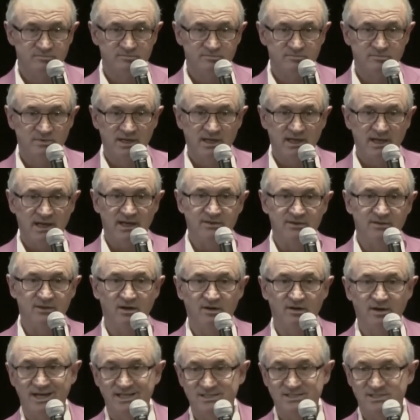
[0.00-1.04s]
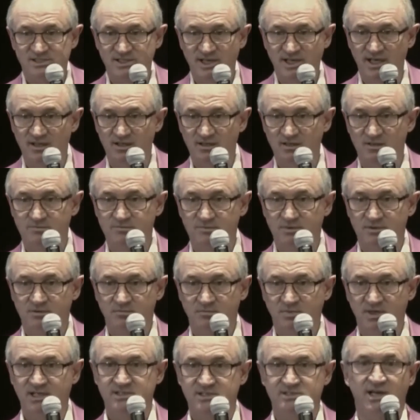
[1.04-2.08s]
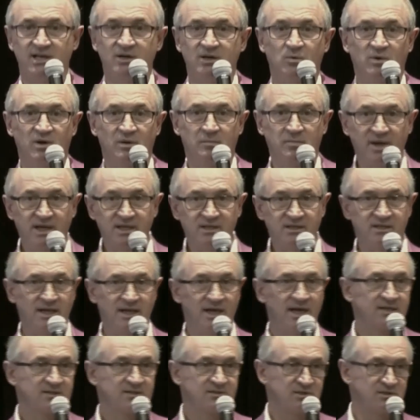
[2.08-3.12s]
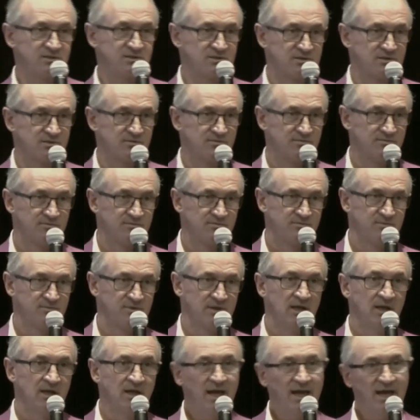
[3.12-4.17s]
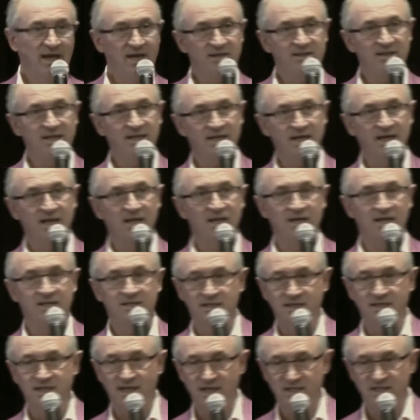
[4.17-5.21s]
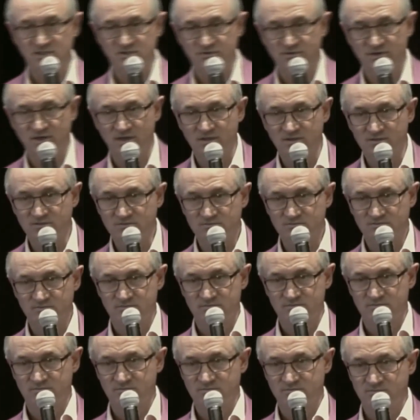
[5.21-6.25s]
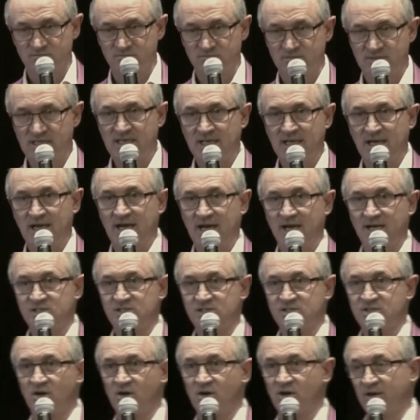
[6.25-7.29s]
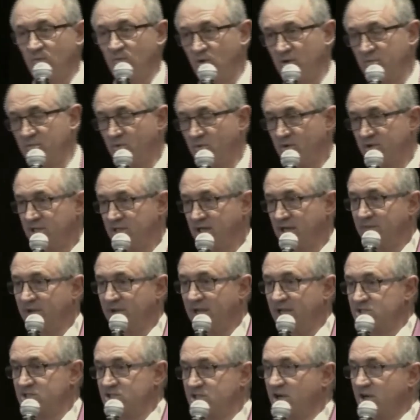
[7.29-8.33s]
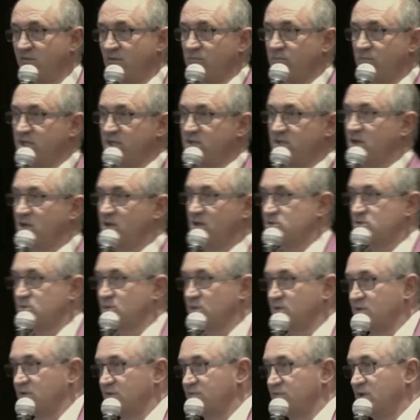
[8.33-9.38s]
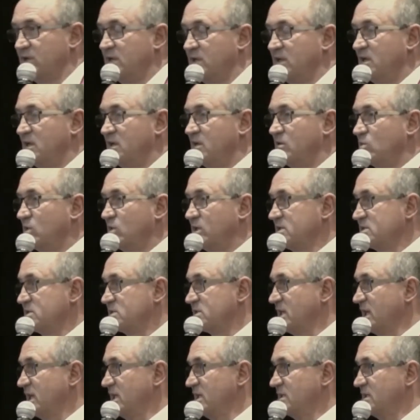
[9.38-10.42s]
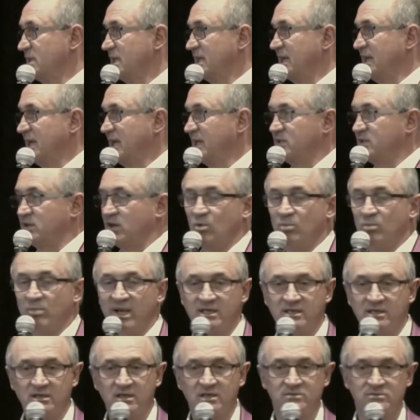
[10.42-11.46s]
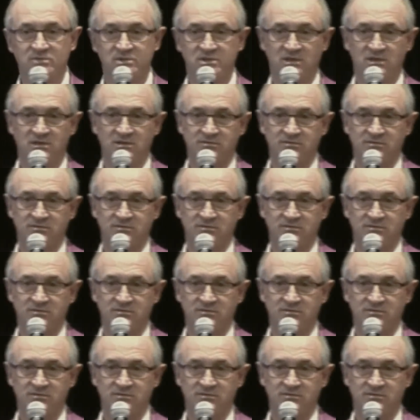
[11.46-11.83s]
And they're not selling them because they don't want to pay the taxes. And they kind of like the cash flow. I started at one point in time, I had several $1 million worth of real estate that I had no bank loans on.